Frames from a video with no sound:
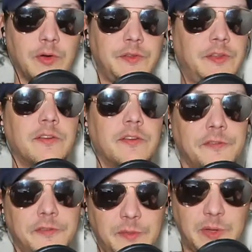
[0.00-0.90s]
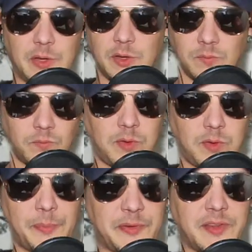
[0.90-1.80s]
young female
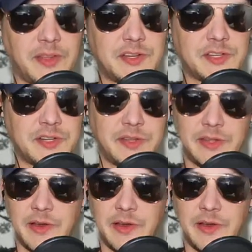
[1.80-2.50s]
representation in there,